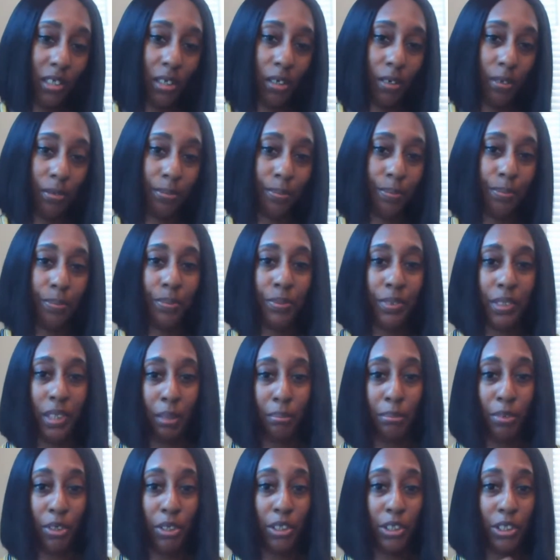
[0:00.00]
So
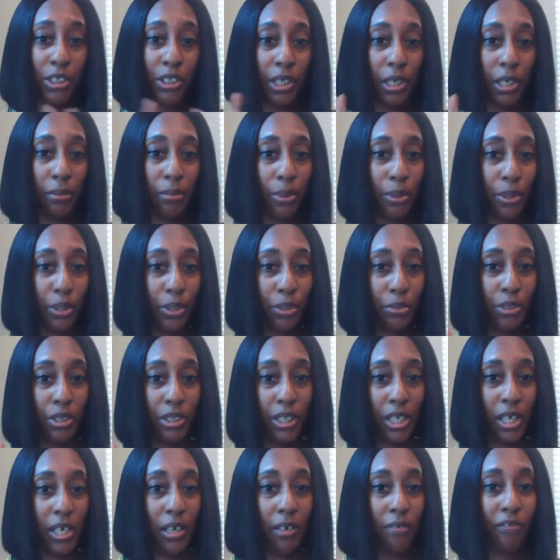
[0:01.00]
I'm going to share with you
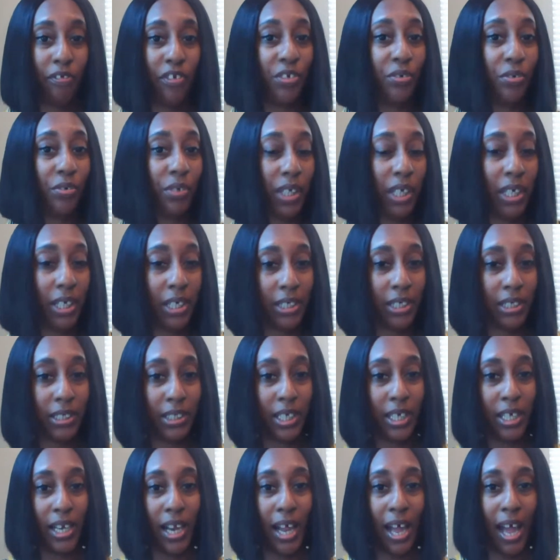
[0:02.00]
today a few things
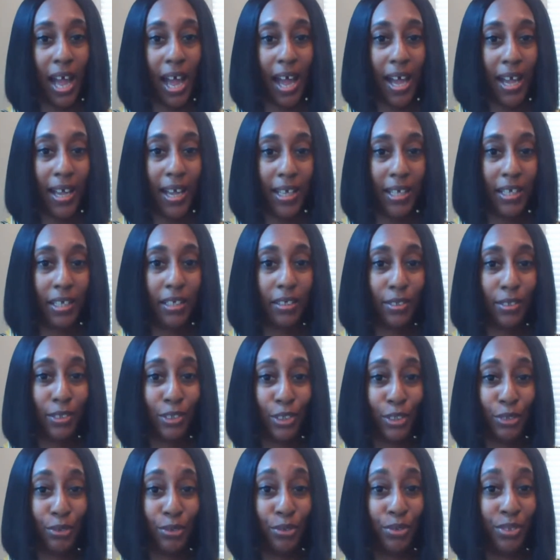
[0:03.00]
that I
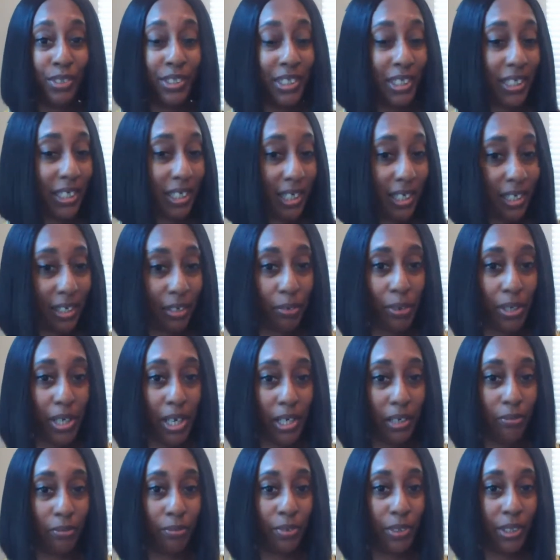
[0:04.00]
do to get
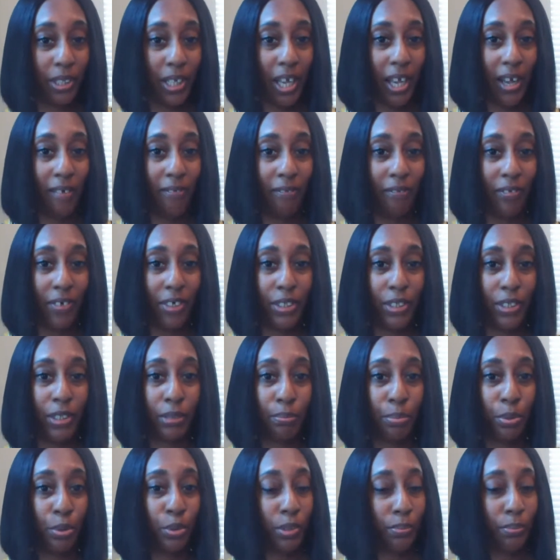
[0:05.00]
creative with Canva, to
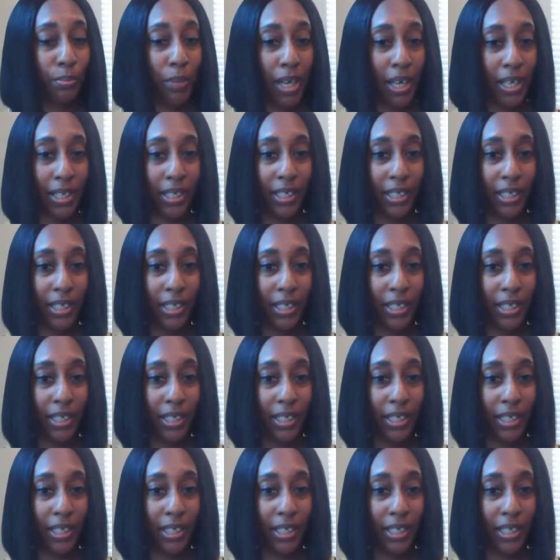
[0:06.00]
boost my